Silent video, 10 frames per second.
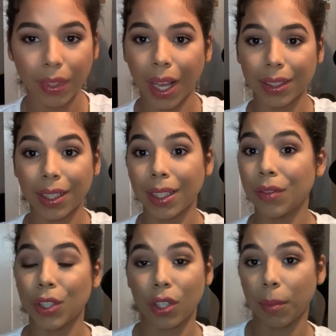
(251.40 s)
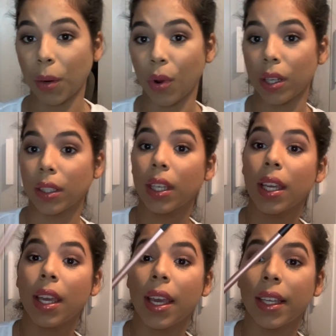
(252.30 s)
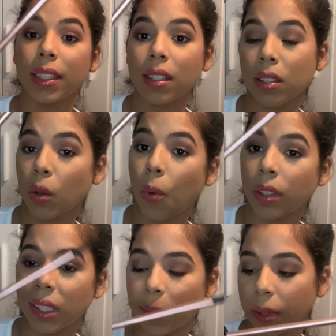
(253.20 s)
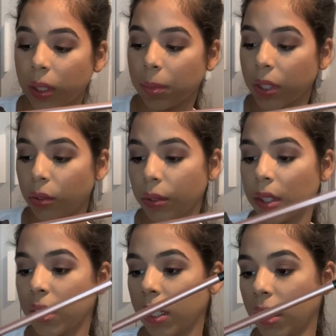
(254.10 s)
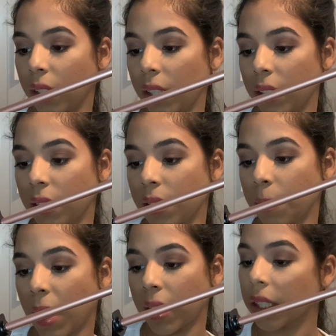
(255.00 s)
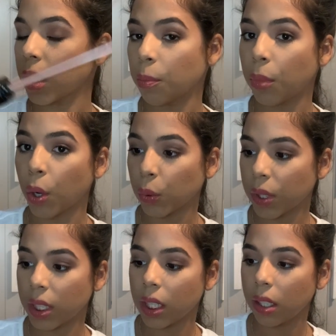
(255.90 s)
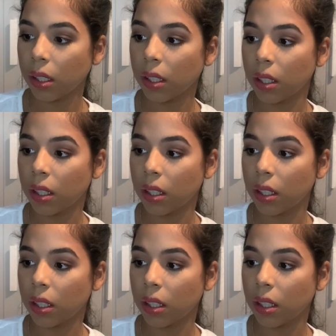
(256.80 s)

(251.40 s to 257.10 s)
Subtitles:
I didn't even turn on my wand, and this is the wand that I'm gonna be using. It's by Kipizi.